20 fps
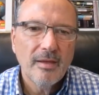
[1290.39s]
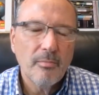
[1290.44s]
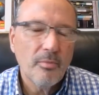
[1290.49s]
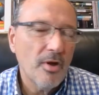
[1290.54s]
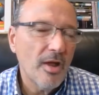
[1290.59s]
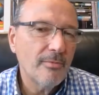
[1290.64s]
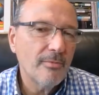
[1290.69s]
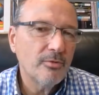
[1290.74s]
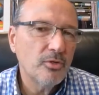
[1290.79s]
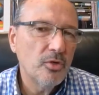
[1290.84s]

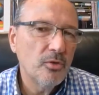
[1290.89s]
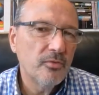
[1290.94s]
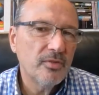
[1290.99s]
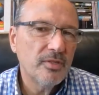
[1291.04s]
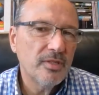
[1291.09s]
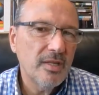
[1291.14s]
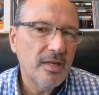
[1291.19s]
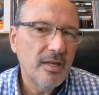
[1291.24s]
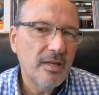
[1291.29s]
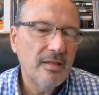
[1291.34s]
Perhaps you've
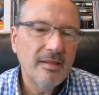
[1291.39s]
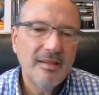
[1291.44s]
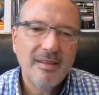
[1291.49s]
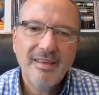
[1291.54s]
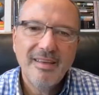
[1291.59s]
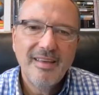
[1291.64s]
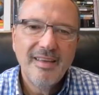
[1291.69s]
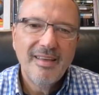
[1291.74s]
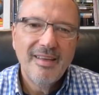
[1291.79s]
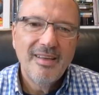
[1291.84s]
seen
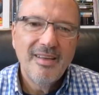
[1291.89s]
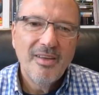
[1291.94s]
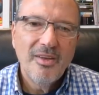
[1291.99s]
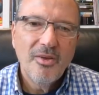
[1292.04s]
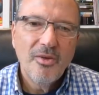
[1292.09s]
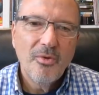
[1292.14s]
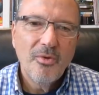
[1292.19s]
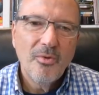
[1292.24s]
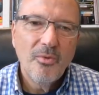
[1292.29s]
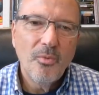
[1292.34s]

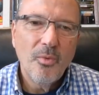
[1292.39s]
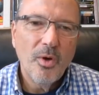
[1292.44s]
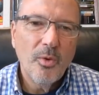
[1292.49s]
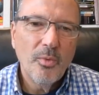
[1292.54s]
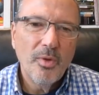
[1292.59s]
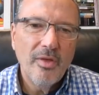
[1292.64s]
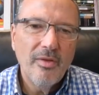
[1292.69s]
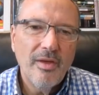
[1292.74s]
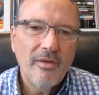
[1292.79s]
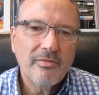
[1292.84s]

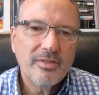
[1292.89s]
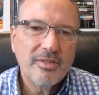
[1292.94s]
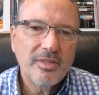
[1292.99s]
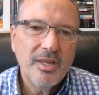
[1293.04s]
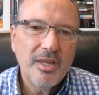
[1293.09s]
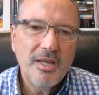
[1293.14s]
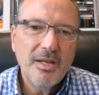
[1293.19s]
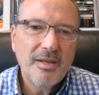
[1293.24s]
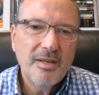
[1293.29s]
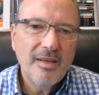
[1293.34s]
what we have
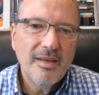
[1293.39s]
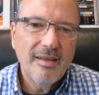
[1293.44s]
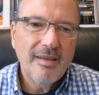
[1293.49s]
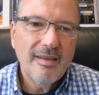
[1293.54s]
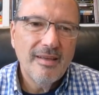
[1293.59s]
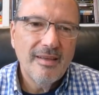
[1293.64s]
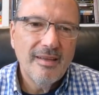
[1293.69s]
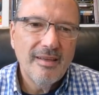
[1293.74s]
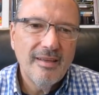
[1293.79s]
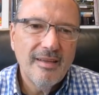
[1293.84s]
seen
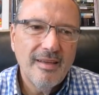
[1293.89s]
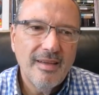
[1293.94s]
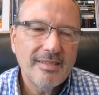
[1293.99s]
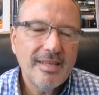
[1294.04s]
uh,